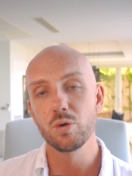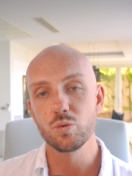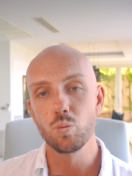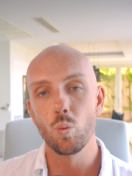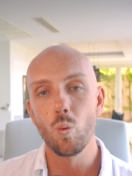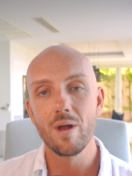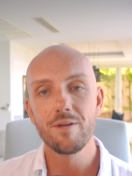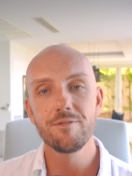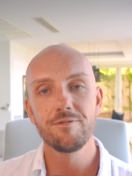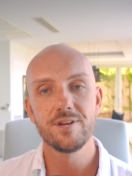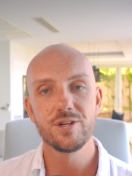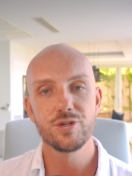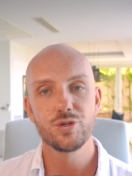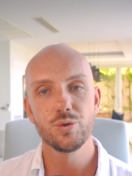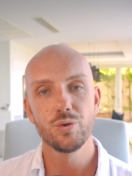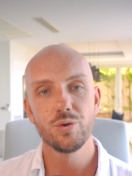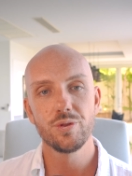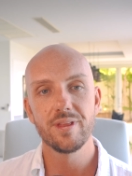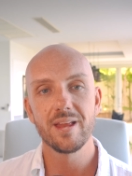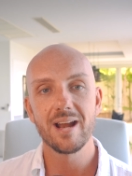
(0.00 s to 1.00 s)
was one
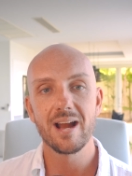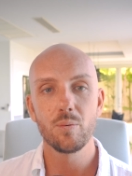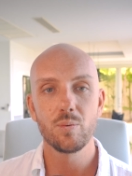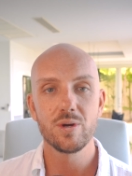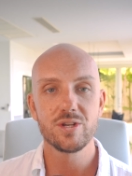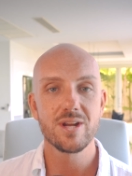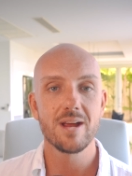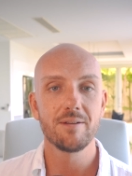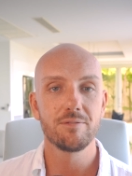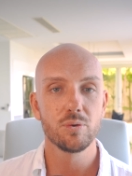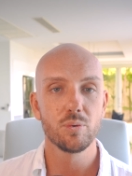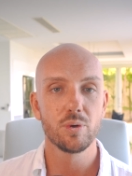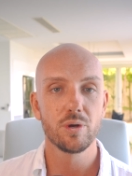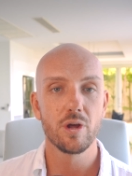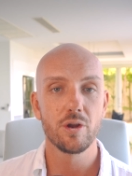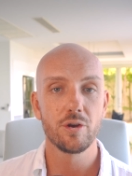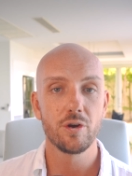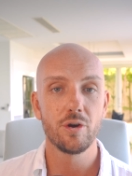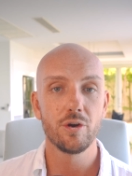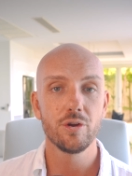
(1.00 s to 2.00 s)
visual that I wish everyone
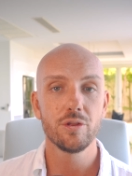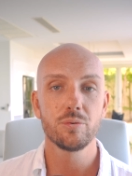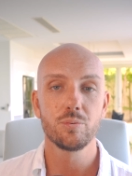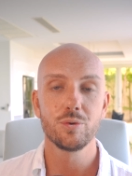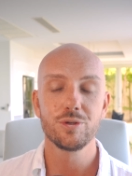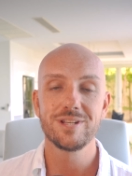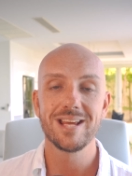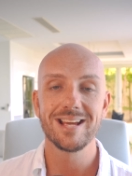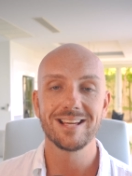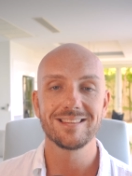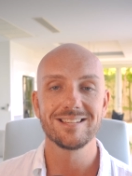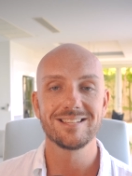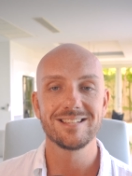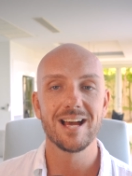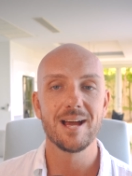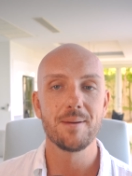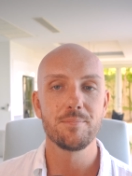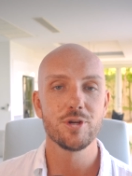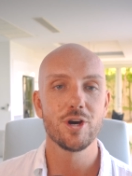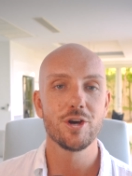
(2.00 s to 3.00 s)
on earth would take the
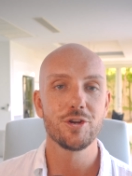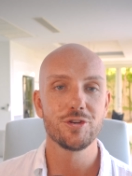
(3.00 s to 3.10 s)
time to